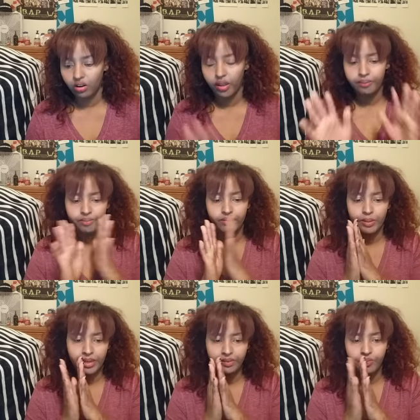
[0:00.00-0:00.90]
Okay,
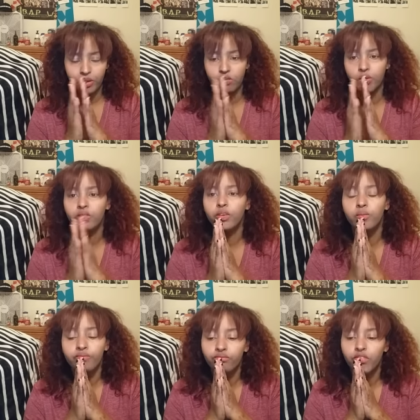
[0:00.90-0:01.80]
bye-bye. That was
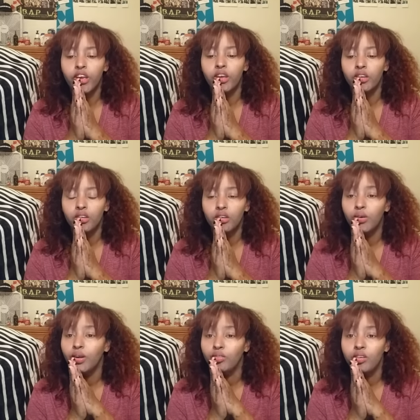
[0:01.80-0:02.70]
beautiful. And
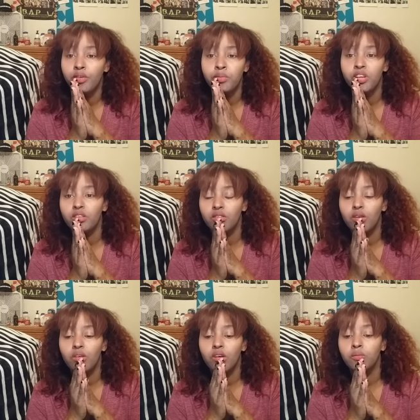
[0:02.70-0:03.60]
wow, seven minutes.
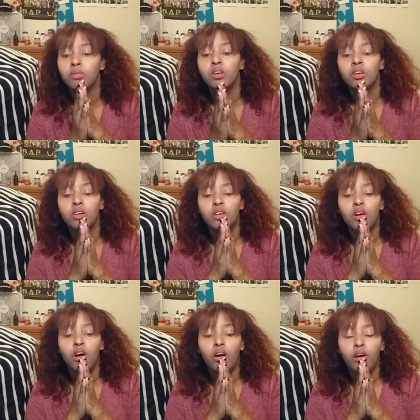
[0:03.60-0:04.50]
How come?
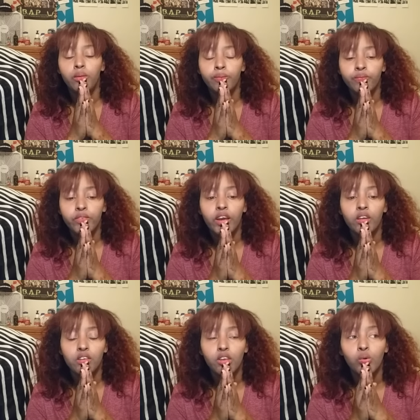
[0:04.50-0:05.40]
Um, yeah,
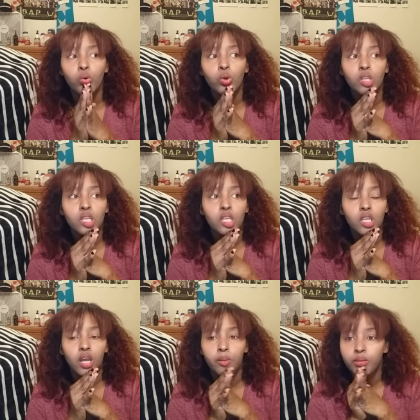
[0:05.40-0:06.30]
Nyanguk,
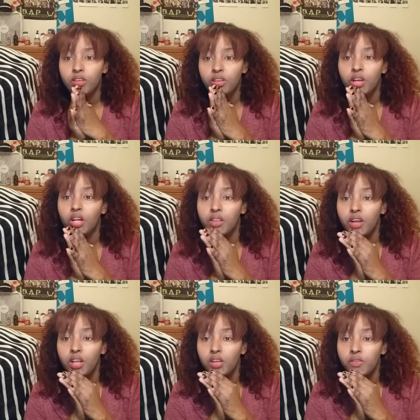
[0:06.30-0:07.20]
stay happy, stay
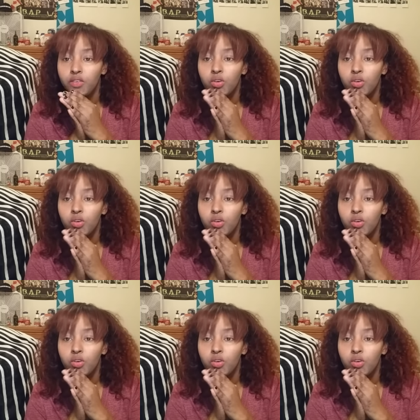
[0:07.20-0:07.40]
healthy. I love